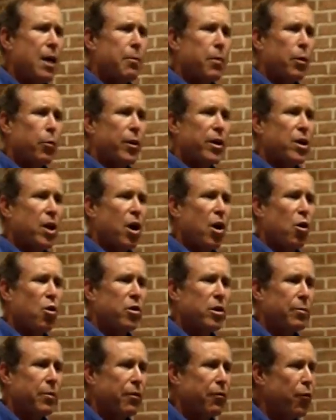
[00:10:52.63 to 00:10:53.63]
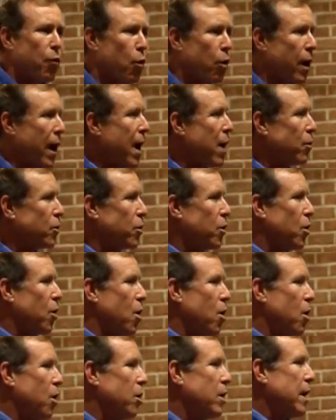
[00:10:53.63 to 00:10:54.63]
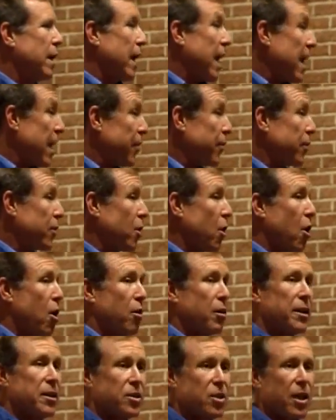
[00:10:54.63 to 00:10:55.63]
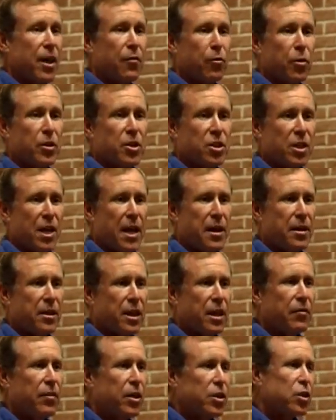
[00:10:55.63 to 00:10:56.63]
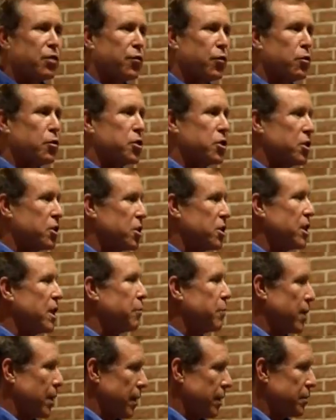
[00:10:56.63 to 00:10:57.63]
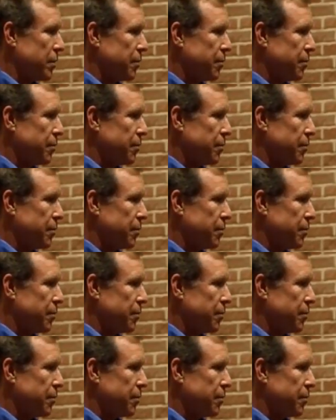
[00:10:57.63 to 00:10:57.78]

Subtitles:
But we know that before alcohol, ethanol is ever a sedative, it is first a stimulant.